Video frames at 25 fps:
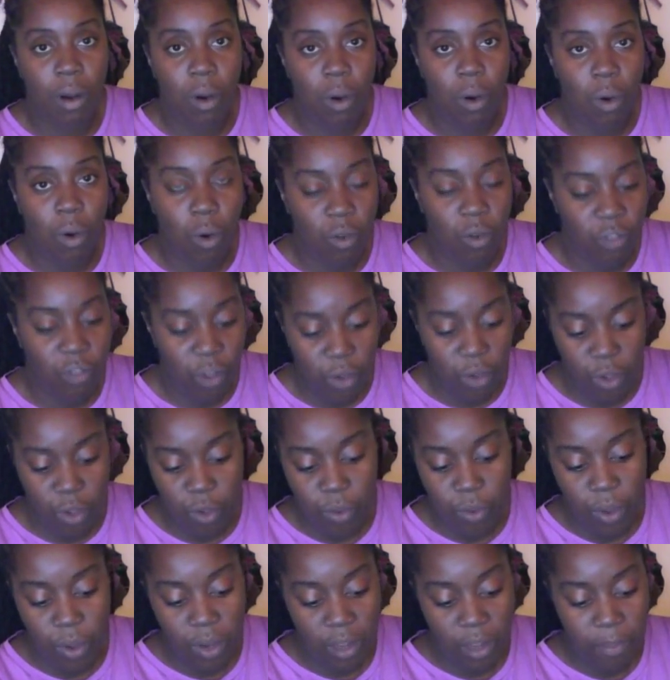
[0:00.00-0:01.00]
although
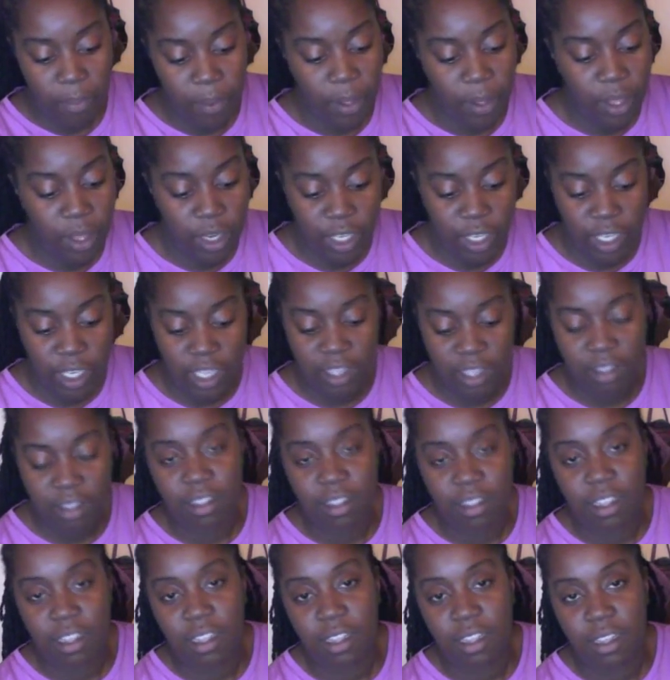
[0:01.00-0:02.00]
you only purchase
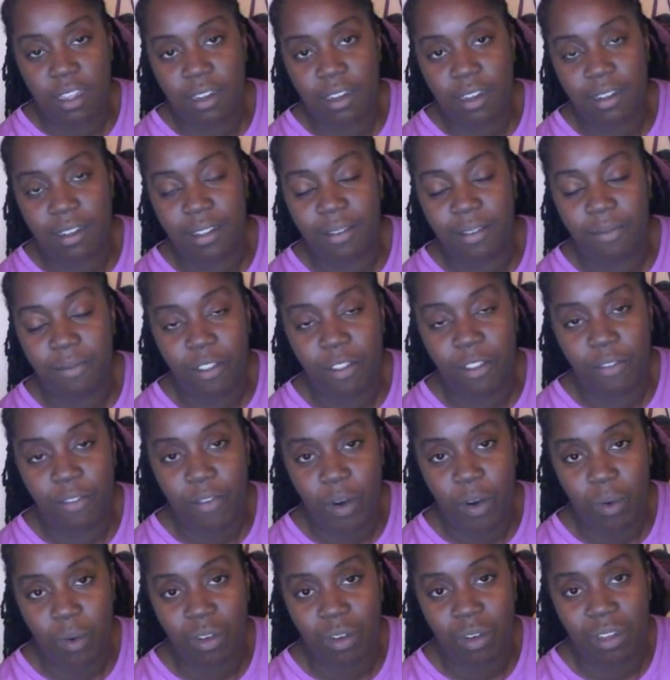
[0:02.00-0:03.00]
the, the, the
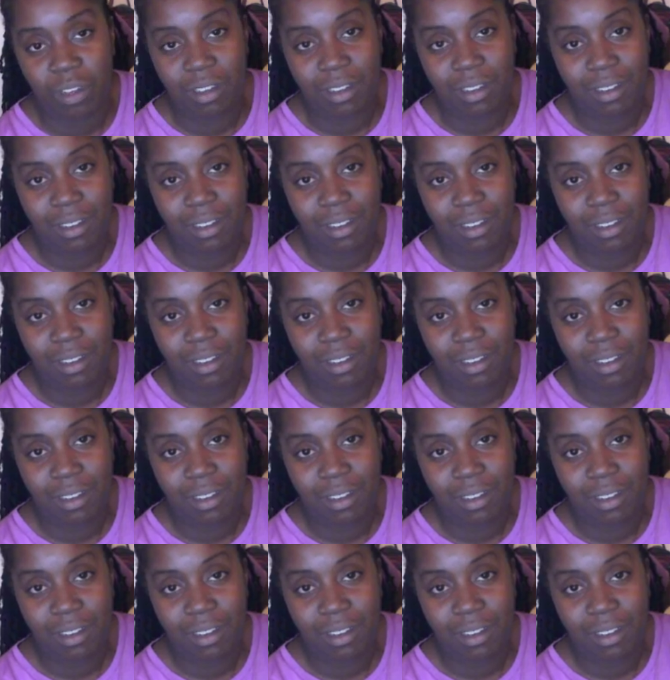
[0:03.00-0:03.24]
vault